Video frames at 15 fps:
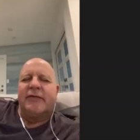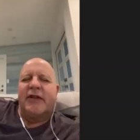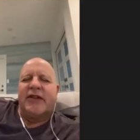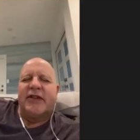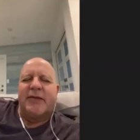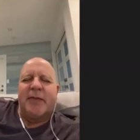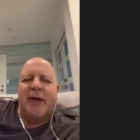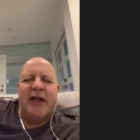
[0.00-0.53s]
the
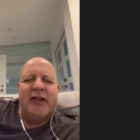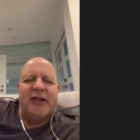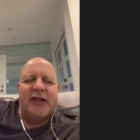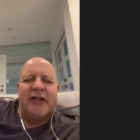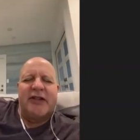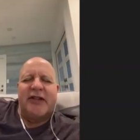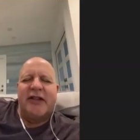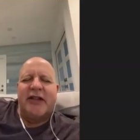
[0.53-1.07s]

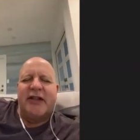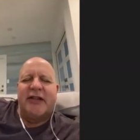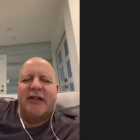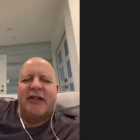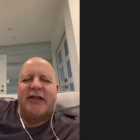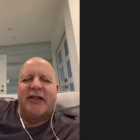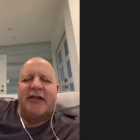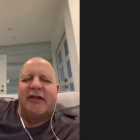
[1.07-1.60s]

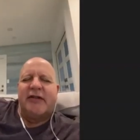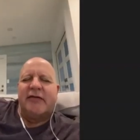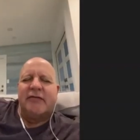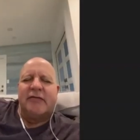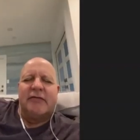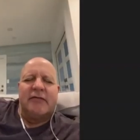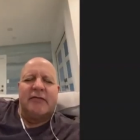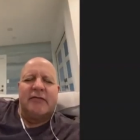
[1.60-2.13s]
spaciousness,
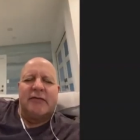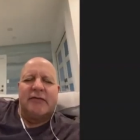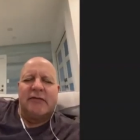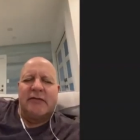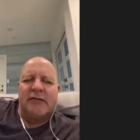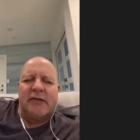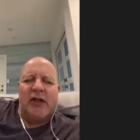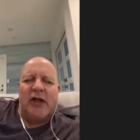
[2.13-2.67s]

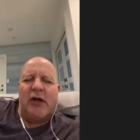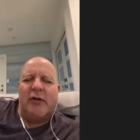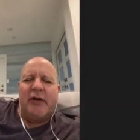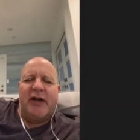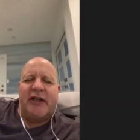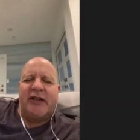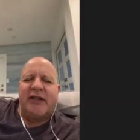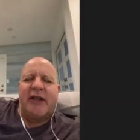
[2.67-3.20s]
no,
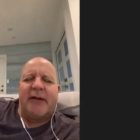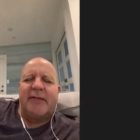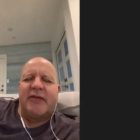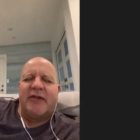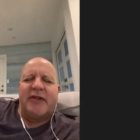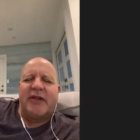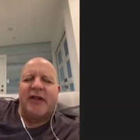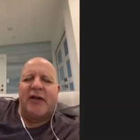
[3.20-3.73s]
it
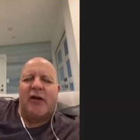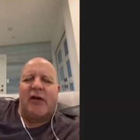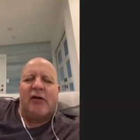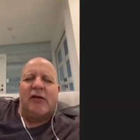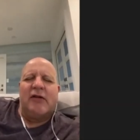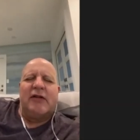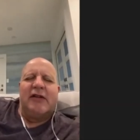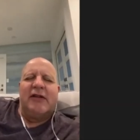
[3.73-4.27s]
accepts it
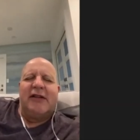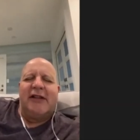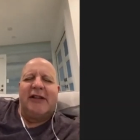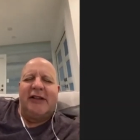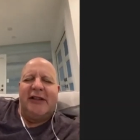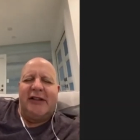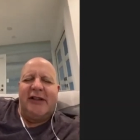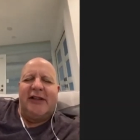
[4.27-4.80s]
all.
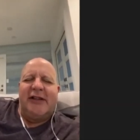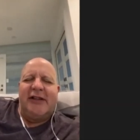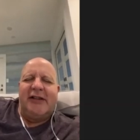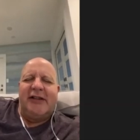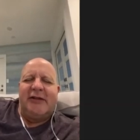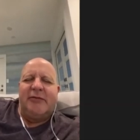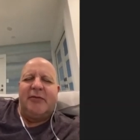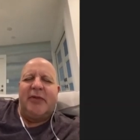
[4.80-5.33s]

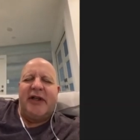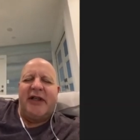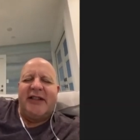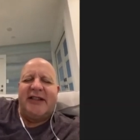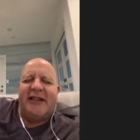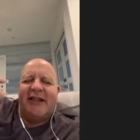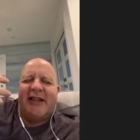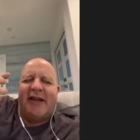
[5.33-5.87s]
But
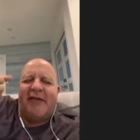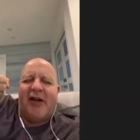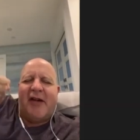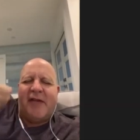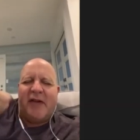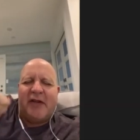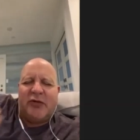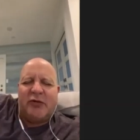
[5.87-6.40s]
it's, I've
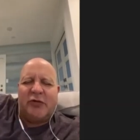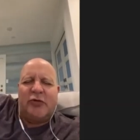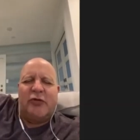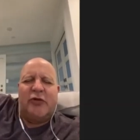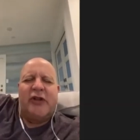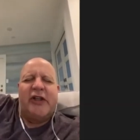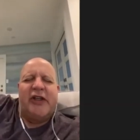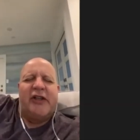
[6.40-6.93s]
got this
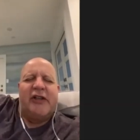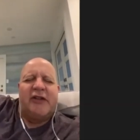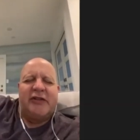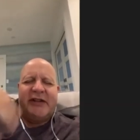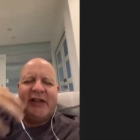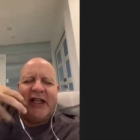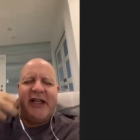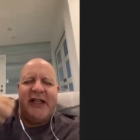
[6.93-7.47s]
real
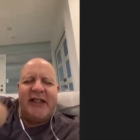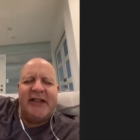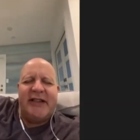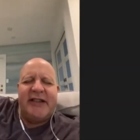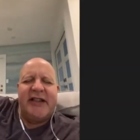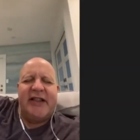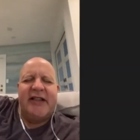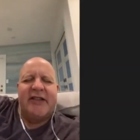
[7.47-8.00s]

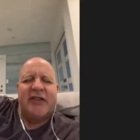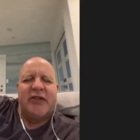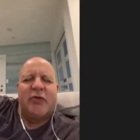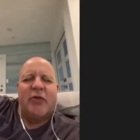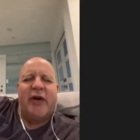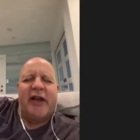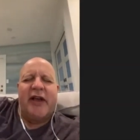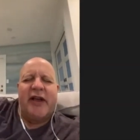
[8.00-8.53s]
tendency to
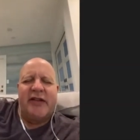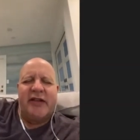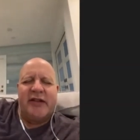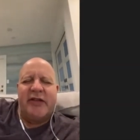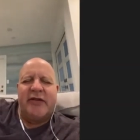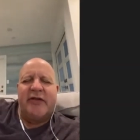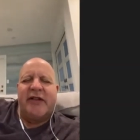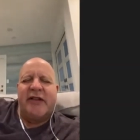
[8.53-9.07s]
swing
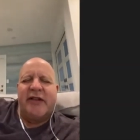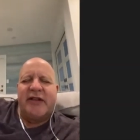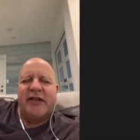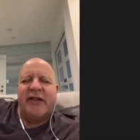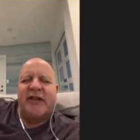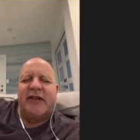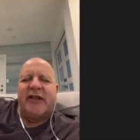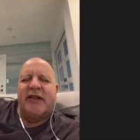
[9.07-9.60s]
into
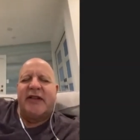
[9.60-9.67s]
this.